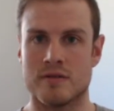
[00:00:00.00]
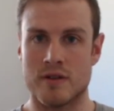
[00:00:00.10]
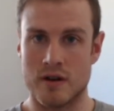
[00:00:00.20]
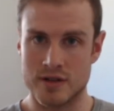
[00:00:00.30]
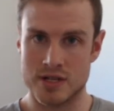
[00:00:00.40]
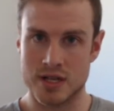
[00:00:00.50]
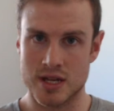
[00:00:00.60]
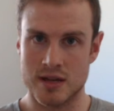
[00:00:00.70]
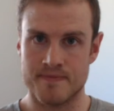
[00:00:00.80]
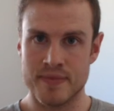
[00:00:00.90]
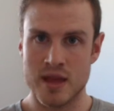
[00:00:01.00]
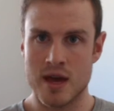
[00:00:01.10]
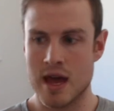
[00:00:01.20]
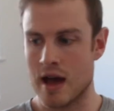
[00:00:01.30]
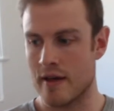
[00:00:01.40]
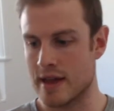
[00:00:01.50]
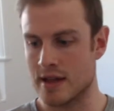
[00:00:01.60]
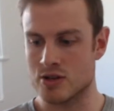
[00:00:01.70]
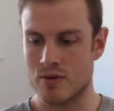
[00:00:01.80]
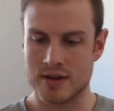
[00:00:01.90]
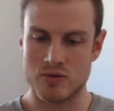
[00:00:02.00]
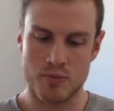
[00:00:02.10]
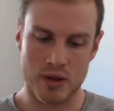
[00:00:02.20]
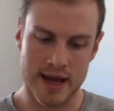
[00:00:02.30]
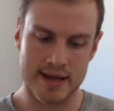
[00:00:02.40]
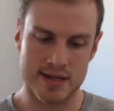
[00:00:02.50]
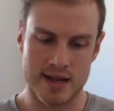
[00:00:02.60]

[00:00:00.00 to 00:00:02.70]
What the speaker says: obviously, and how he interacts with players